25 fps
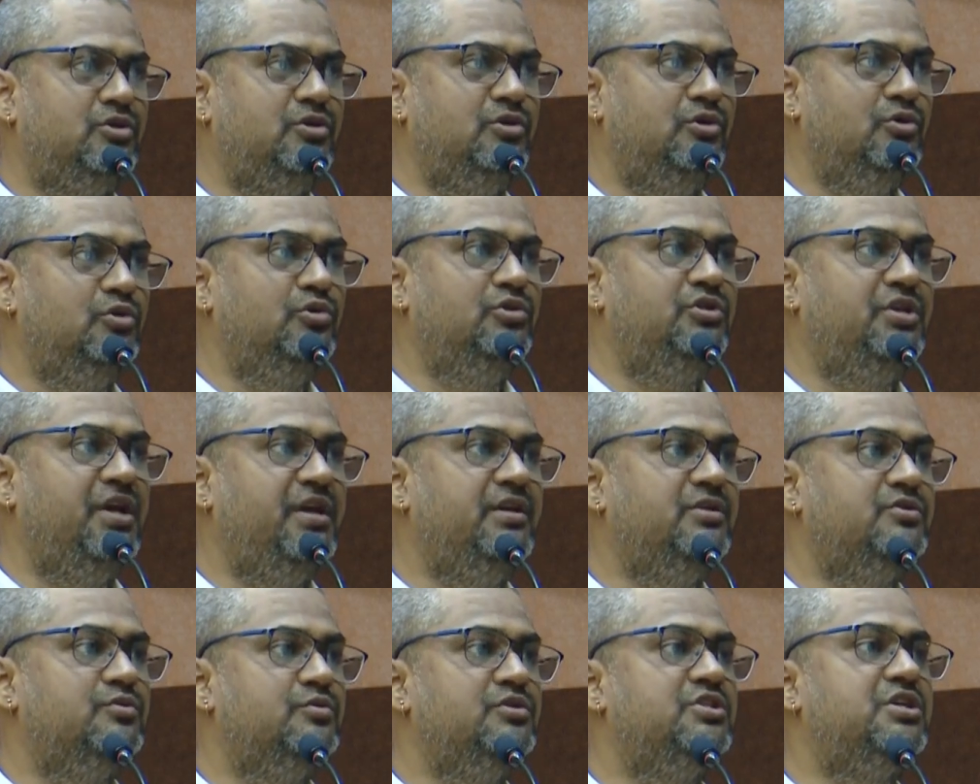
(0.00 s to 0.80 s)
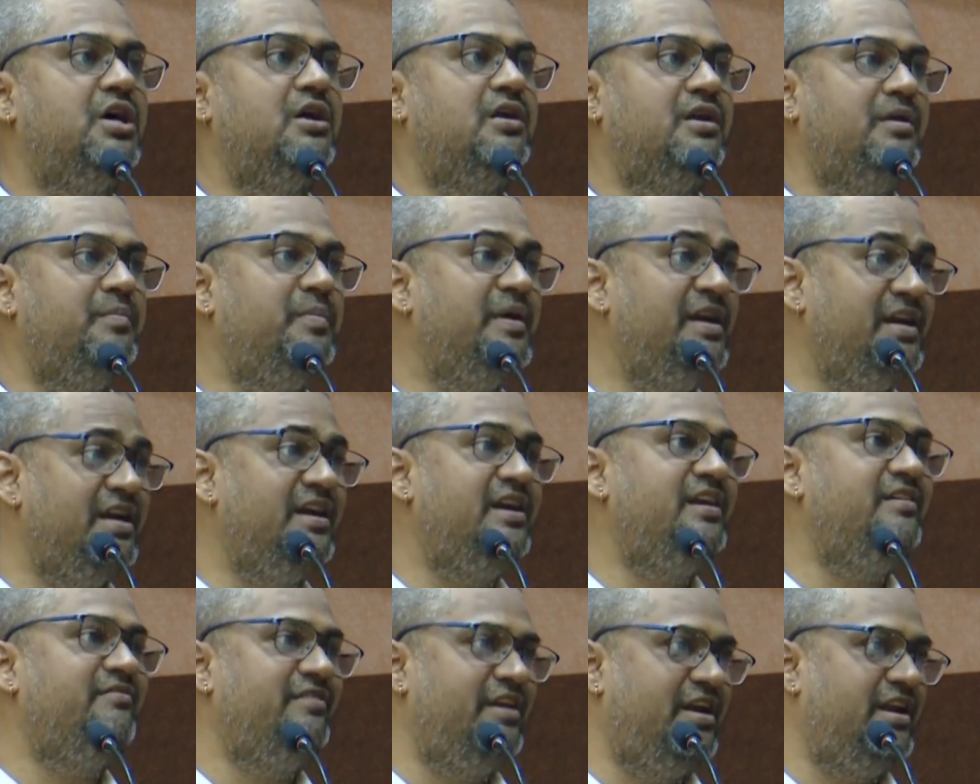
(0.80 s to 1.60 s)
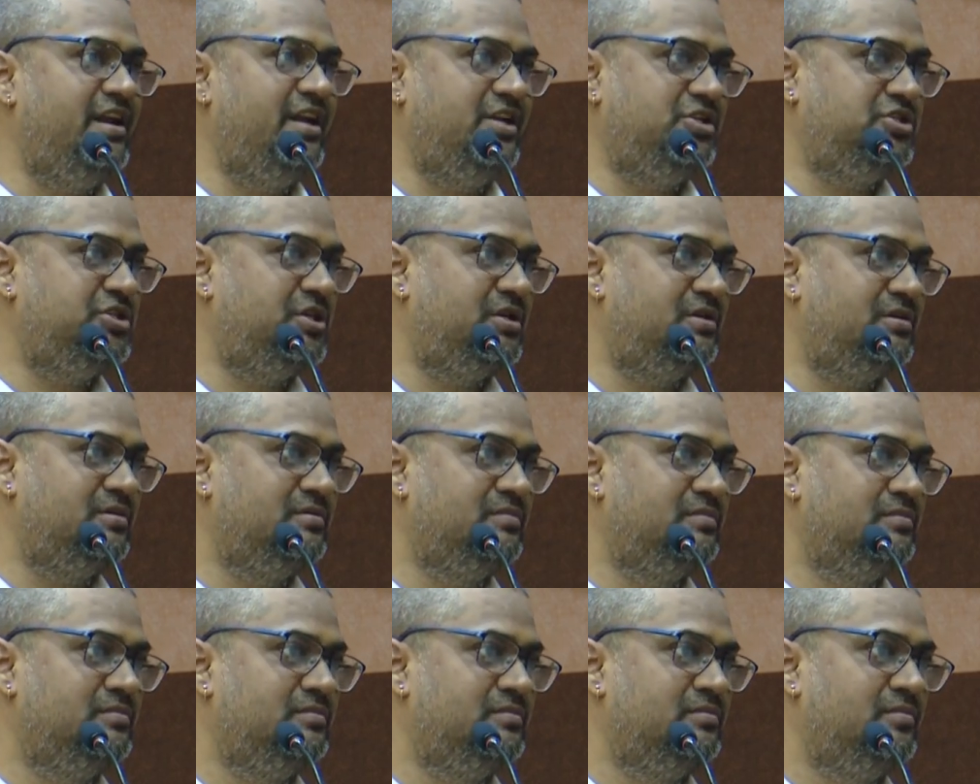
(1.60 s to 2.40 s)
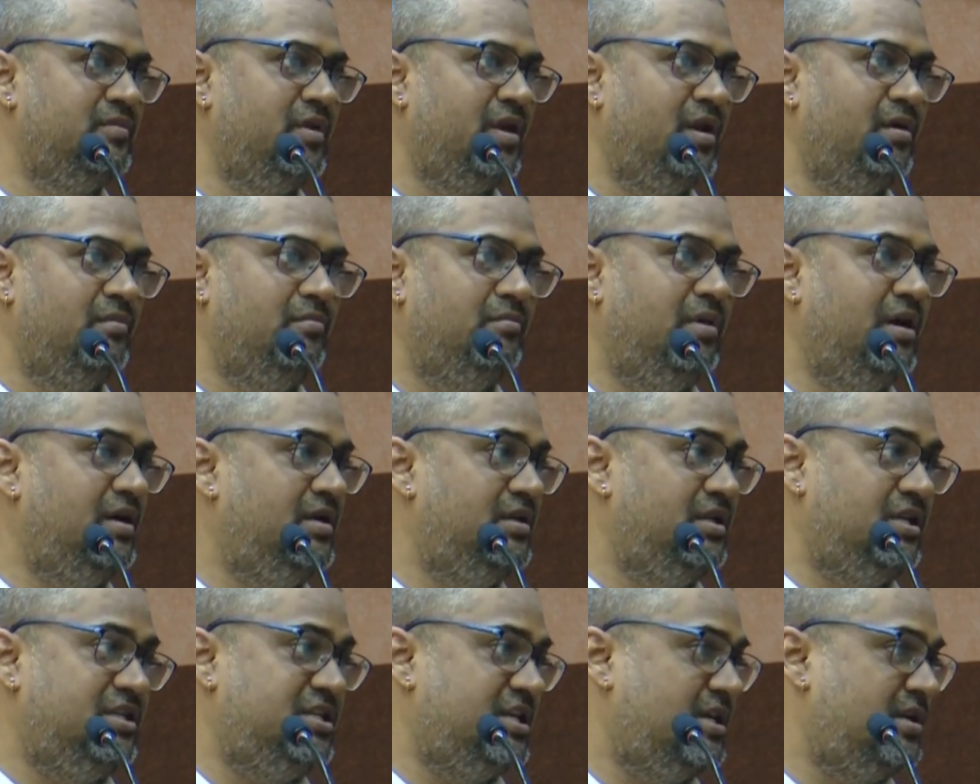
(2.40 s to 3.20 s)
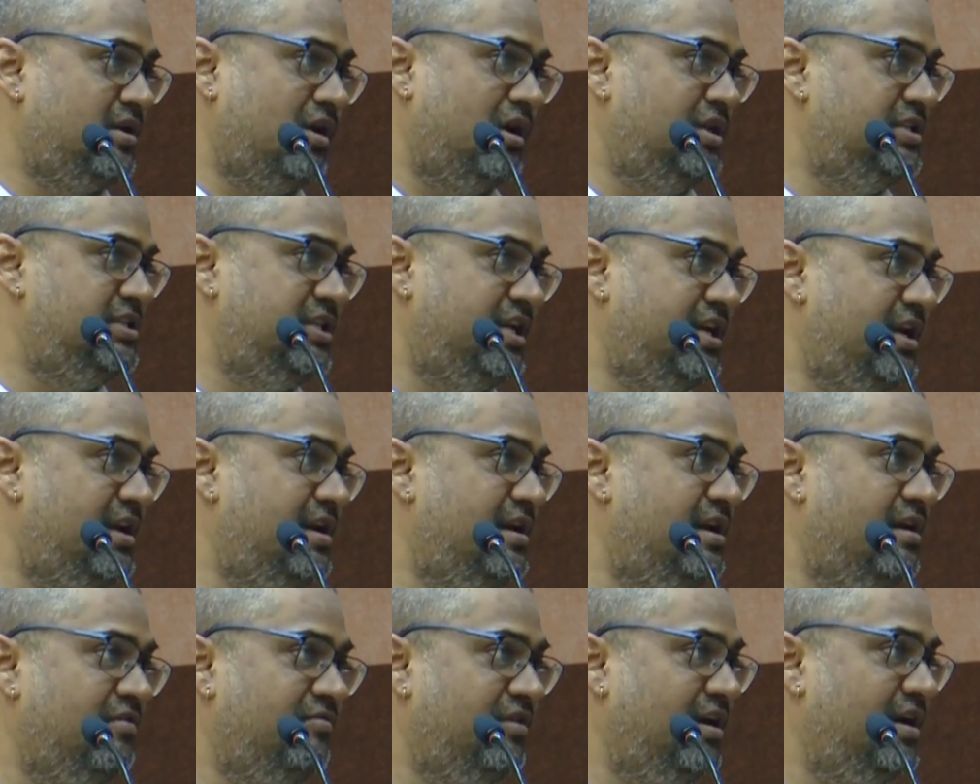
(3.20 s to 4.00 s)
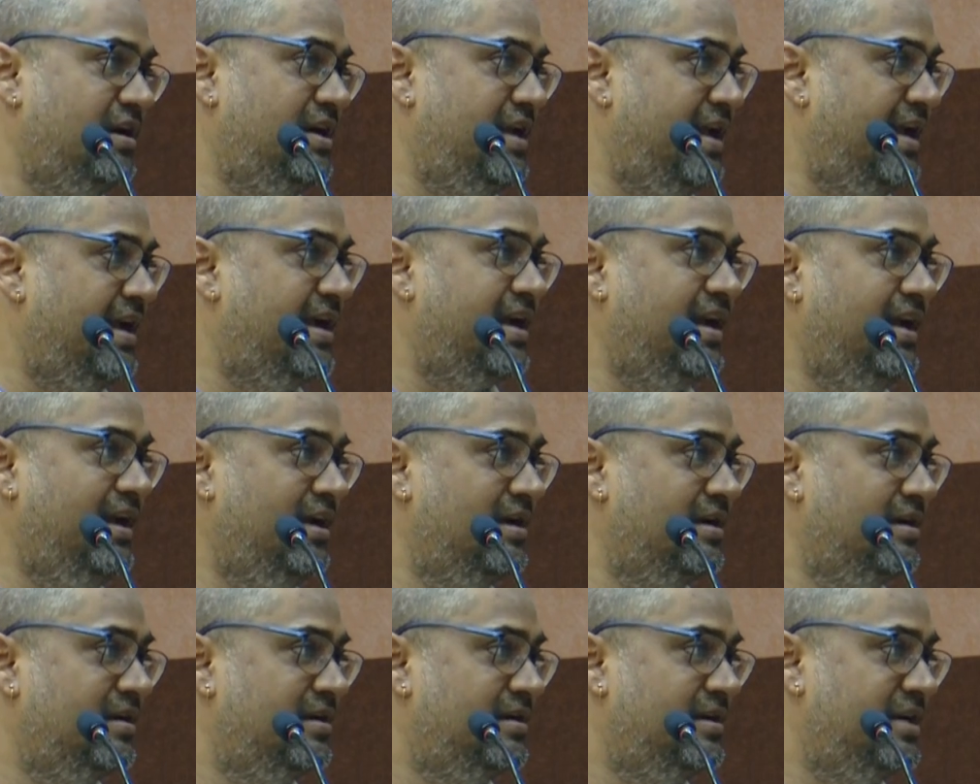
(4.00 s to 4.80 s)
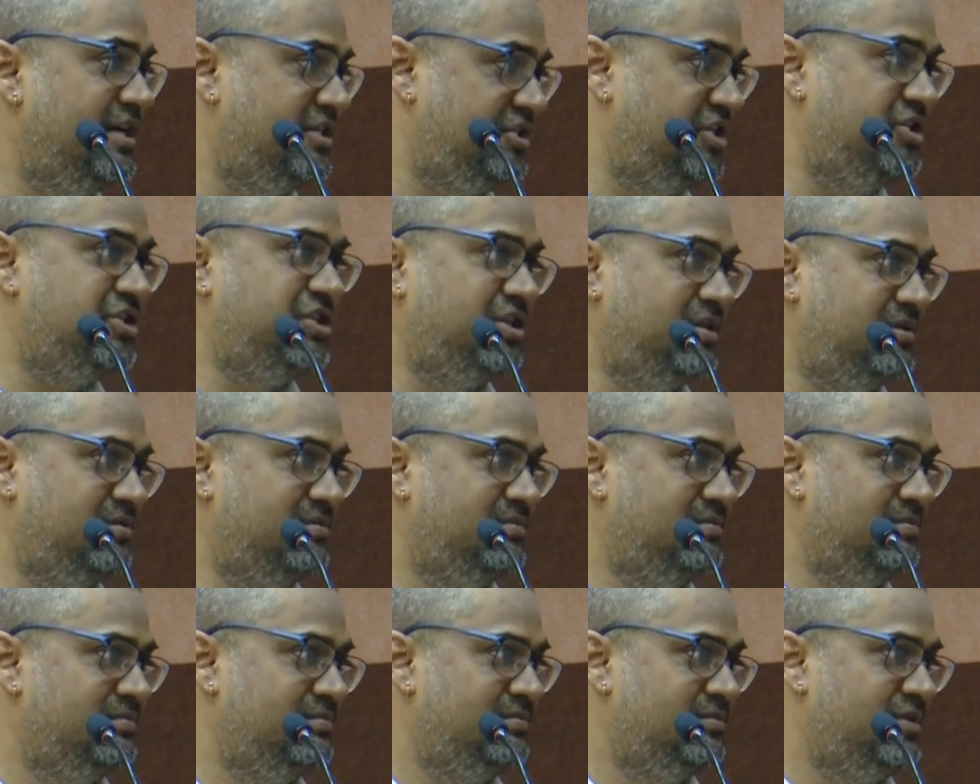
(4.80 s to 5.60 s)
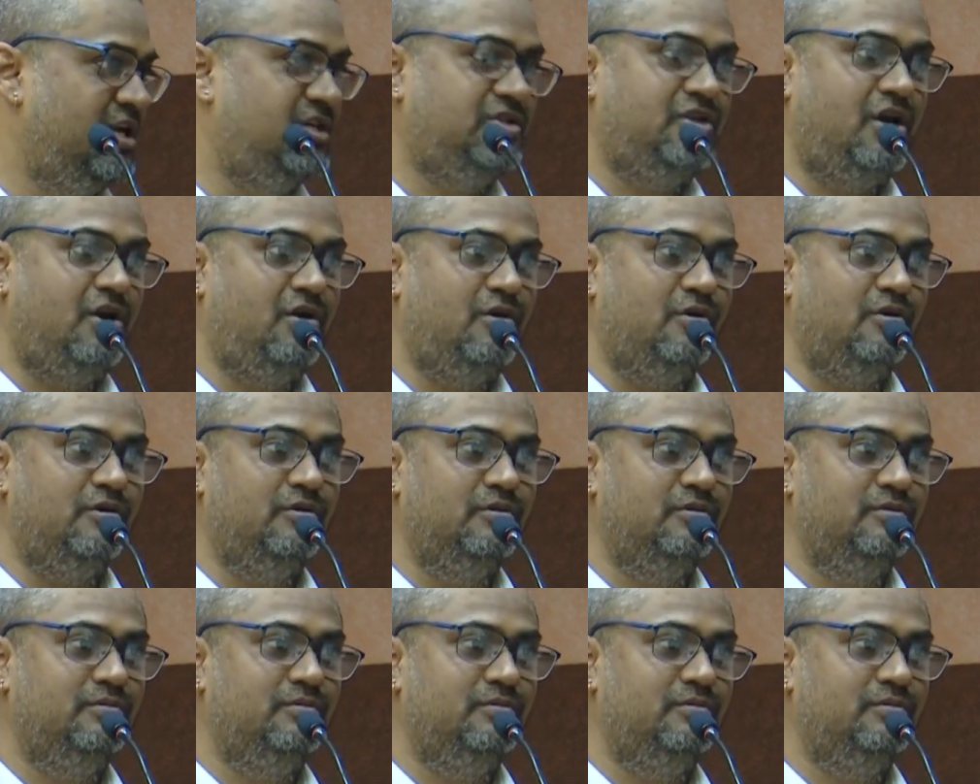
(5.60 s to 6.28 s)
do things which are repetitive in nature, but the technology can never take a decision. Yes or no?